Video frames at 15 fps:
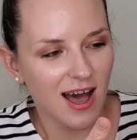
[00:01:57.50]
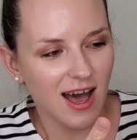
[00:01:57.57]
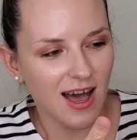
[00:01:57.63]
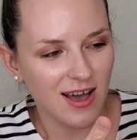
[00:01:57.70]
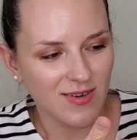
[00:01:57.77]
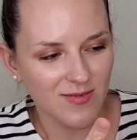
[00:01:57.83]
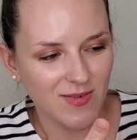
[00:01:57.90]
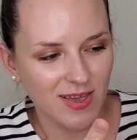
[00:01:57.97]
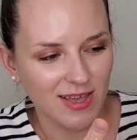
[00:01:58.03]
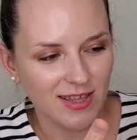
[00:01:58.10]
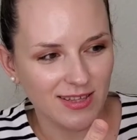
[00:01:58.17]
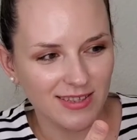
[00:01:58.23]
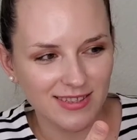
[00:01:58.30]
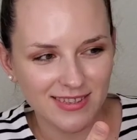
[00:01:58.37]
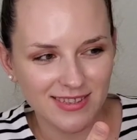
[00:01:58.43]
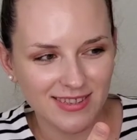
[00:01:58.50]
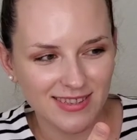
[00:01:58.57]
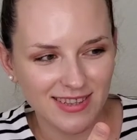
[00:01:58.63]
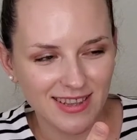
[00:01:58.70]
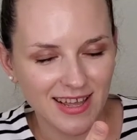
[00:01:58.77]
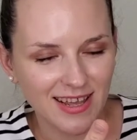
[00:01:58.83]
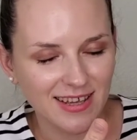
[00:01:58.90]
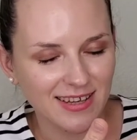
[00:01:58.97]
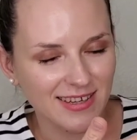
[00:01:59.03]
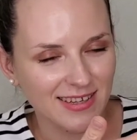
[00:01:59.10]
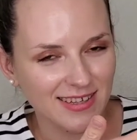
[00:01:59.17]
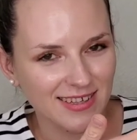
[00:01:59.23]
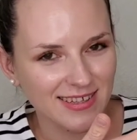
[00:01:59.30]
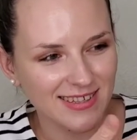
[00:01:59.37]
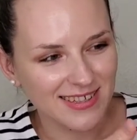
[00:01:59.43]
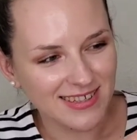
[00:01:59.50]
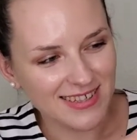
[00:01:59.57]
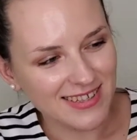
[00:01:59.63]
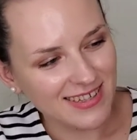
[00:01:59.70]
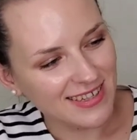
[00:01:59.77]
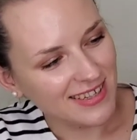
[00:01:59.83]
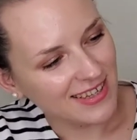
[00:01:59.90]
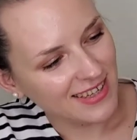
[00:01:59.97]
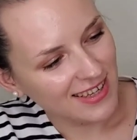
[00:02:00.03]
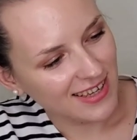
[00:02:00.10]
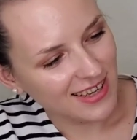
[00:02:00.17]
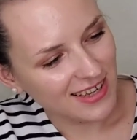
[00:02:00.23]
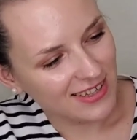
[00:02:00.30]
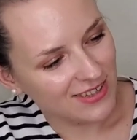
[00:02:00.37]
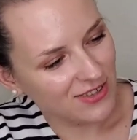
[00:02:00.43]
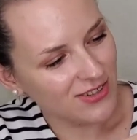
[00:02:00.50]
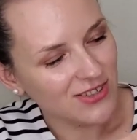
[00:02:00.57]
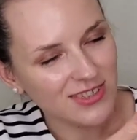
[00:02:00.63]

I mean, like, don't